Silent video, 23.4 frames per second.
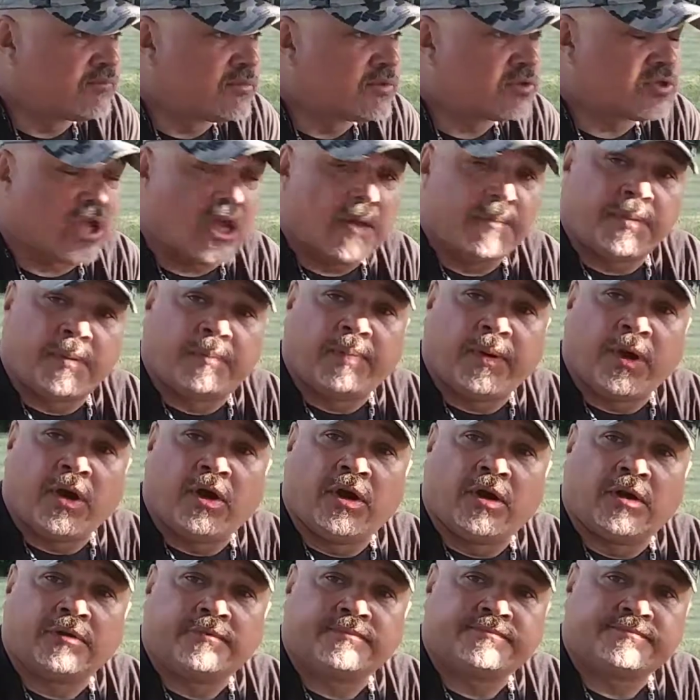Stay
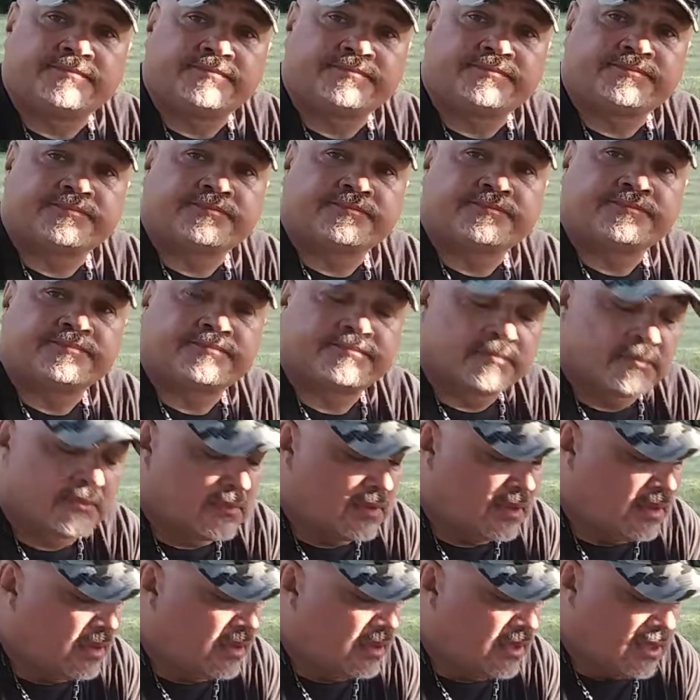prepared.
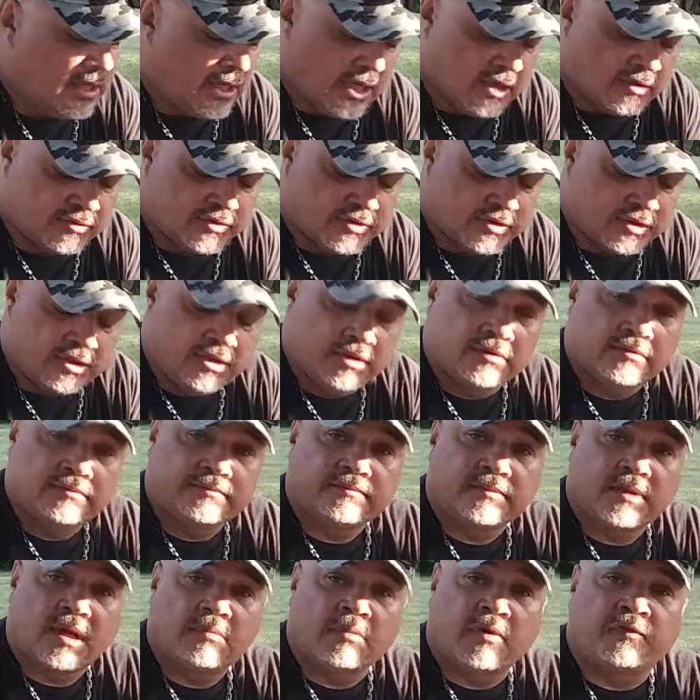I'll see you.
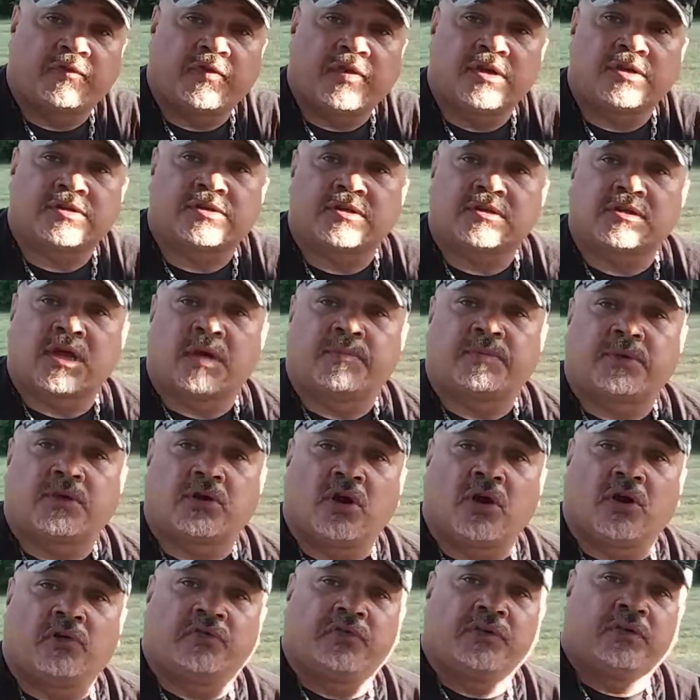I'm going to finish this cup of
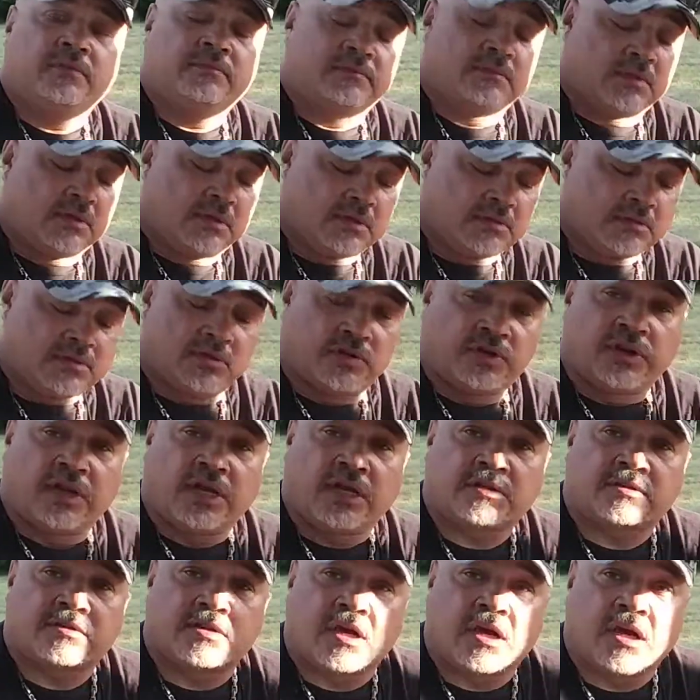coffee. Till the
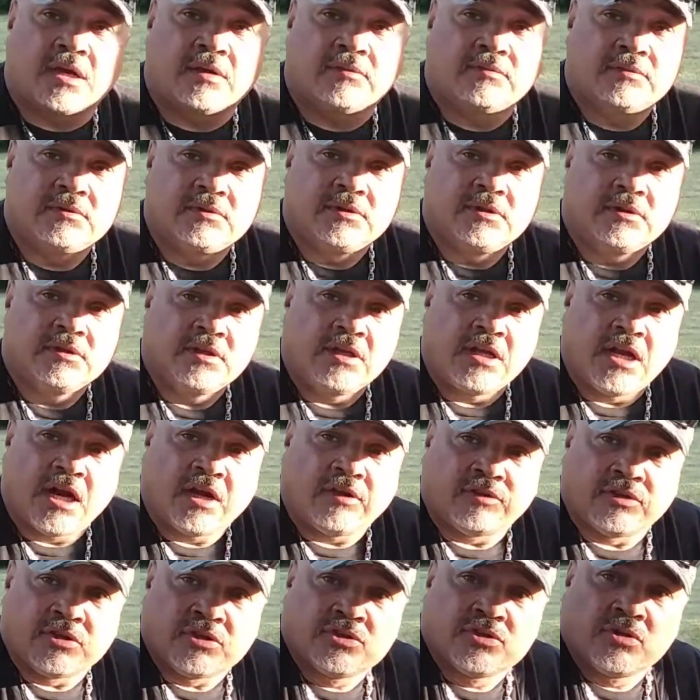next time, get
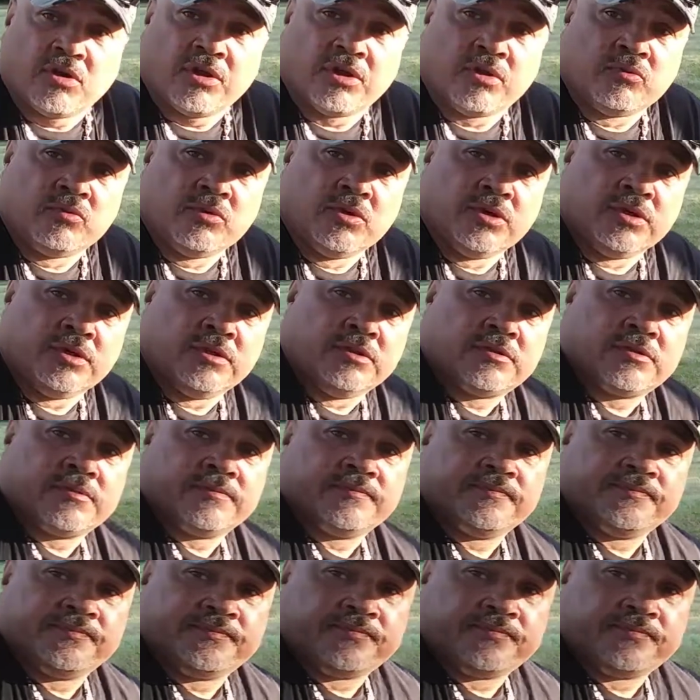out and enjoy the woods.